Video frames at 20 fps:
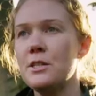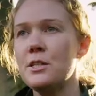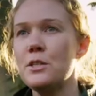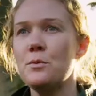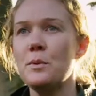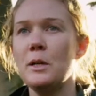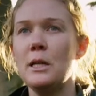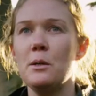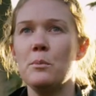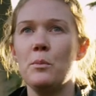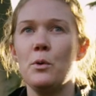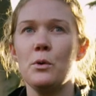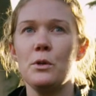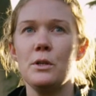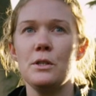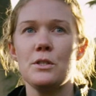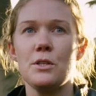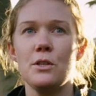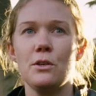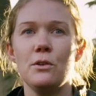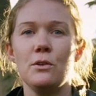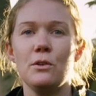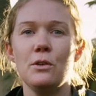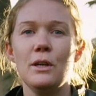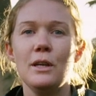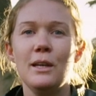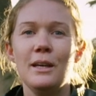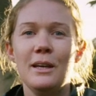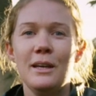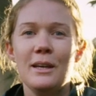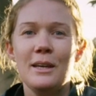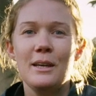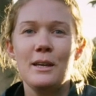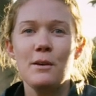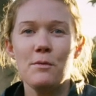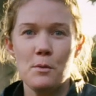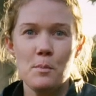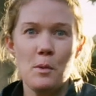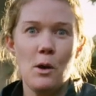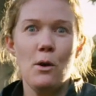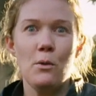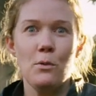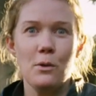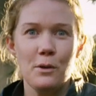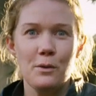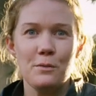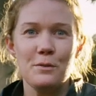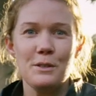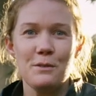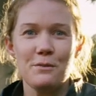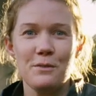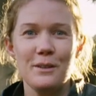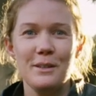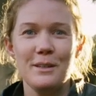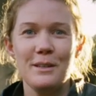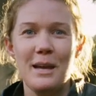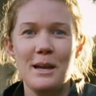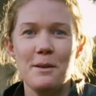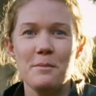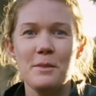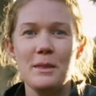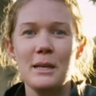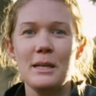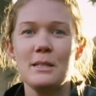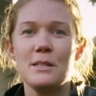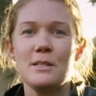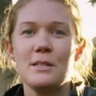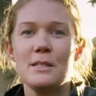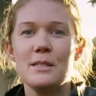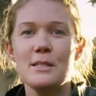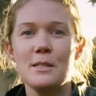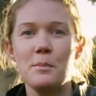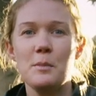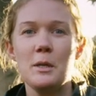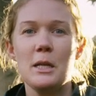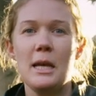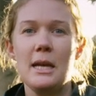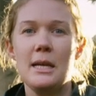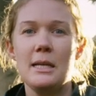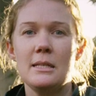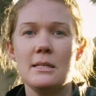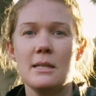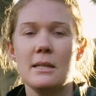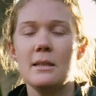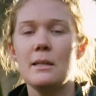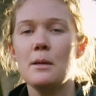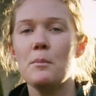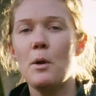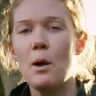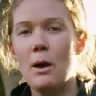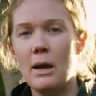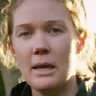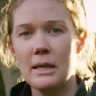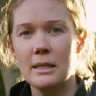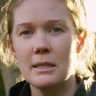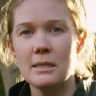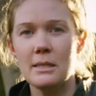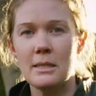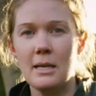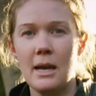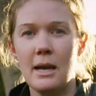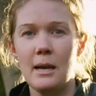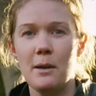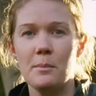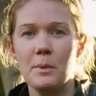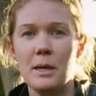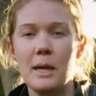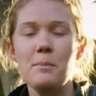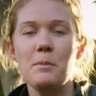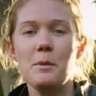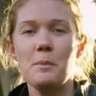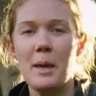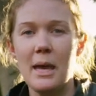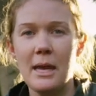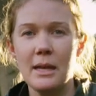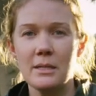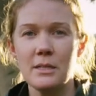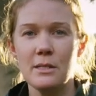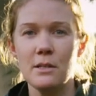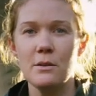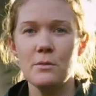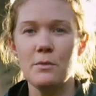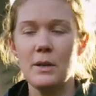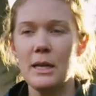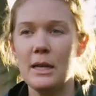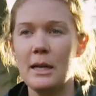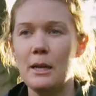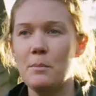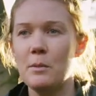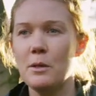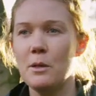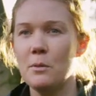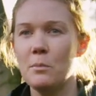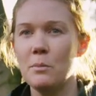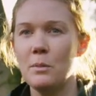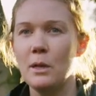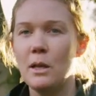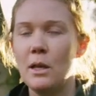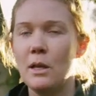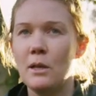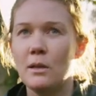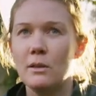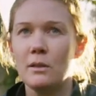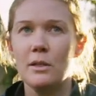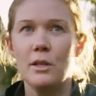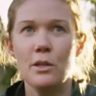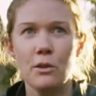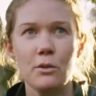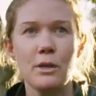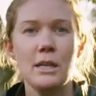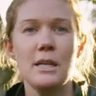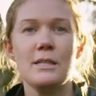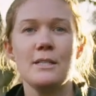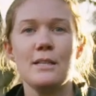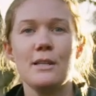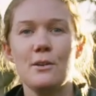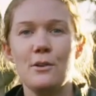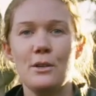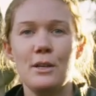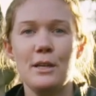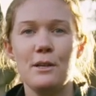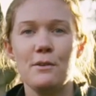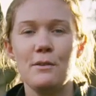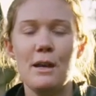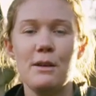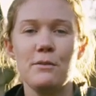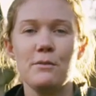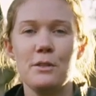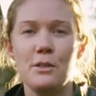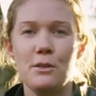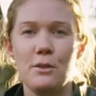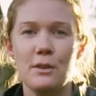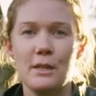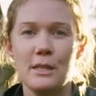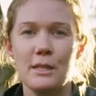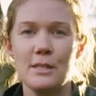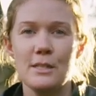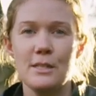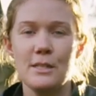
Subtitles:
it's just really important to give them a whole lot of different things to stimulate their minds, keep them active and keep them curious and looking around for new things